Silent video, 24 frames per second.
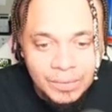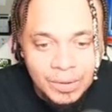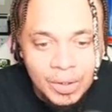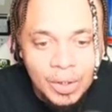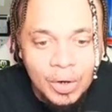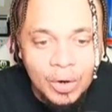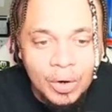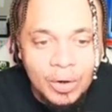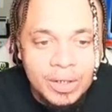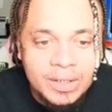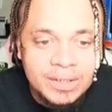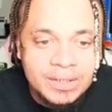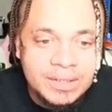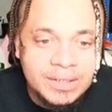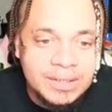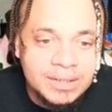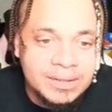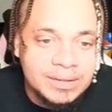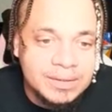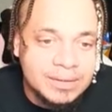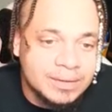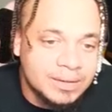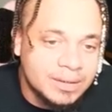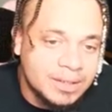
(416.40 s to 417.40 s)
Oh, because
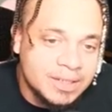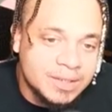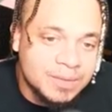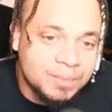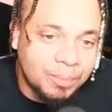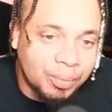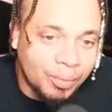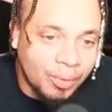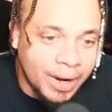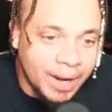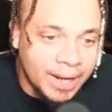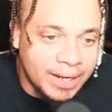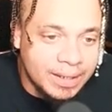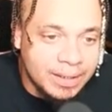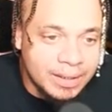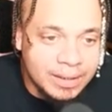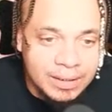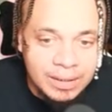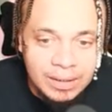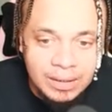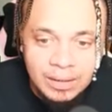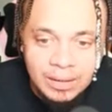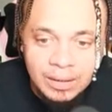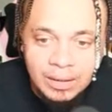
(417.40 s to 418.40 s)
he's
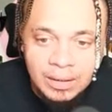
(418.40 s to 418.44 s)
branded